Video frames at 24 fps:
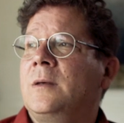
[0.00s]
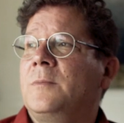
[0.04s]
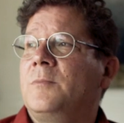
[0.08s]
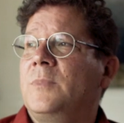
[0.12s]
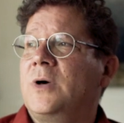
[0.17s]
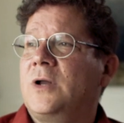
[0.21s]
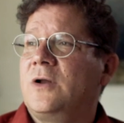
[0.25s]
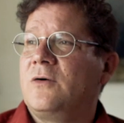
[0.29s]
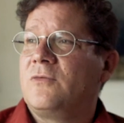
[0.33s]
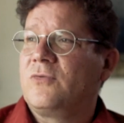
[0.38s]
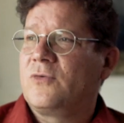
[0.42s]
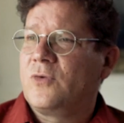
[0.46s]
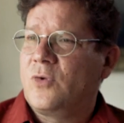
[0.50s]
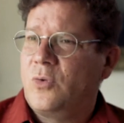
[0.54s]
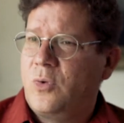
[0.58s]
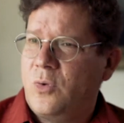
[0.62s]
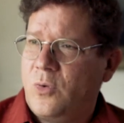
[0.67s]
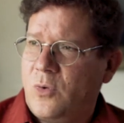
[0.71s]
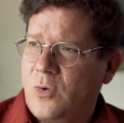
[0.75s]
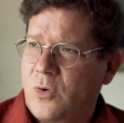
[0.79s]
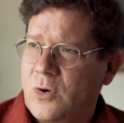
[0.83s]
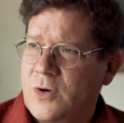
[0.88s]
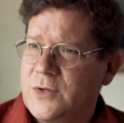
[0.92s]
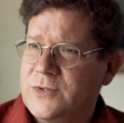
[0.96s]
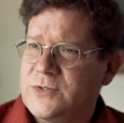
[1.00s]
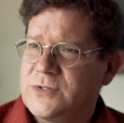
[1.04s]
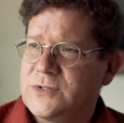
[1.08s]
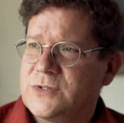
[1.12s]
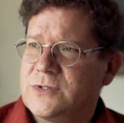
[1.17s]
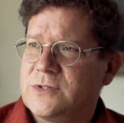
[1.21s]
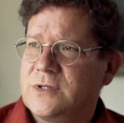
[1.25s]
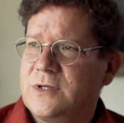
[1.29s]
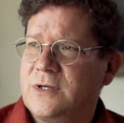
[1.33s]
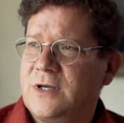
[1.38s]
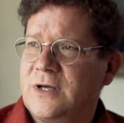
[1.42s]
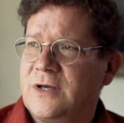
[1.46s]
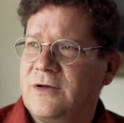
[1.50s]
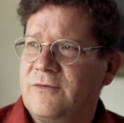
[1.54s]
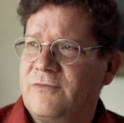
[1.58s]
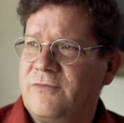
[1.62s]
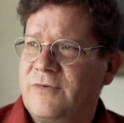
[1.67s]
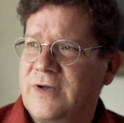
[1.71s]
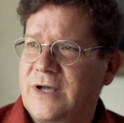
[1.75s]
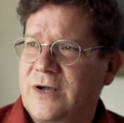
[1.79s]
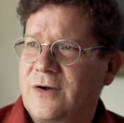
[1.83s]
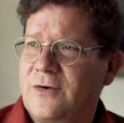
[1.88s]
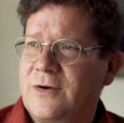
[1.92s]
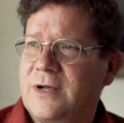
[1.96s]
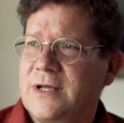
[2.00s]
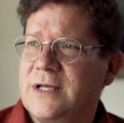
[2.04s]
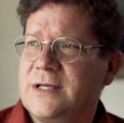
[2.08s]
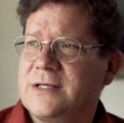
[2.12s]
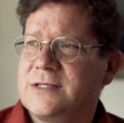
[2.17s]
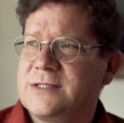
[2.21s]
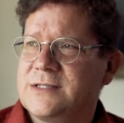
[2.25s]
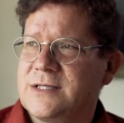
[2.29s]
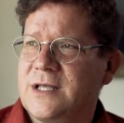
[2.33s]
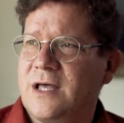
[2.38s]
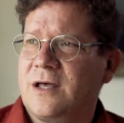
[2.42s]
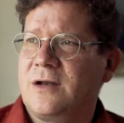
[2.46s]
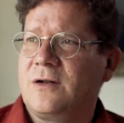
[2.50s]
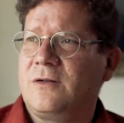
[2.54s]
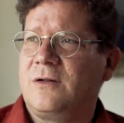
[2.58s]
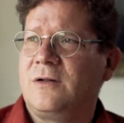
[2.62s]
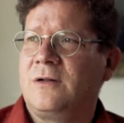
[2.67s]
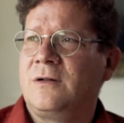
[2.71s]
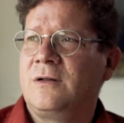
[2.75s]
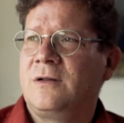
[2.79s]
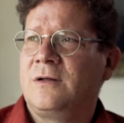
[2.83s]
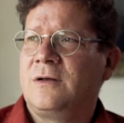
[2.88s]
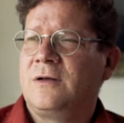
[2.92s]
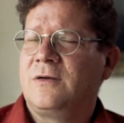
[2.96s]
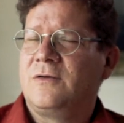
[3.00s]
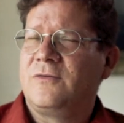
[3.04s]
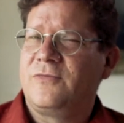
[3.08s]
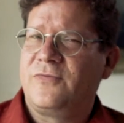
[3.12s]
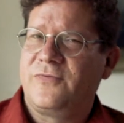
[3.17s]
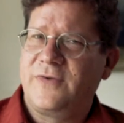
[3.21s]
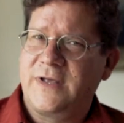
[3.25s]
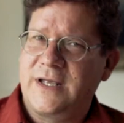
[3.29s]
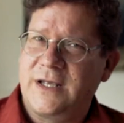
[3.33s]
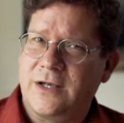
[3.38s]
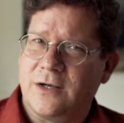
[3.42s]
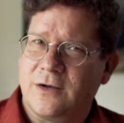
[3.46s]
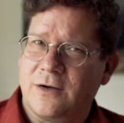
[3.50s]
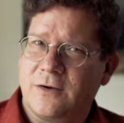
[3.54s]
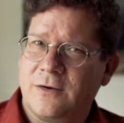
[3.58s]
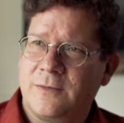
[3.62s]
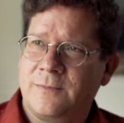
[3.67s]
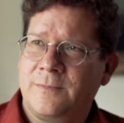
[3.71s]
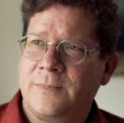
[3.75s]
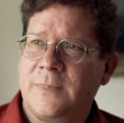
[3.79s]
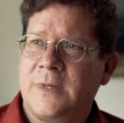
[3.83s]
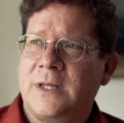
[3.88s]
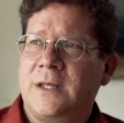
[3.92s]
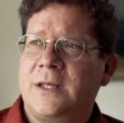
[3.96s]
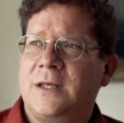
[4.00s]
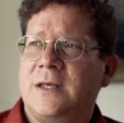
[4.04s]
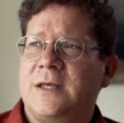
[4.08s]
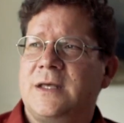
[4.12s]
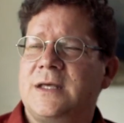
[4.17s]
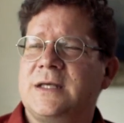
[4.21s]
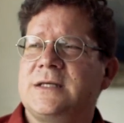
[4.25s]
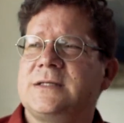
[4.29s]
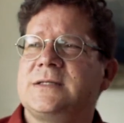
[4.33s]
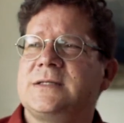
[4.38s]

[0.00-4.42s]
But of course, a very subtle fear is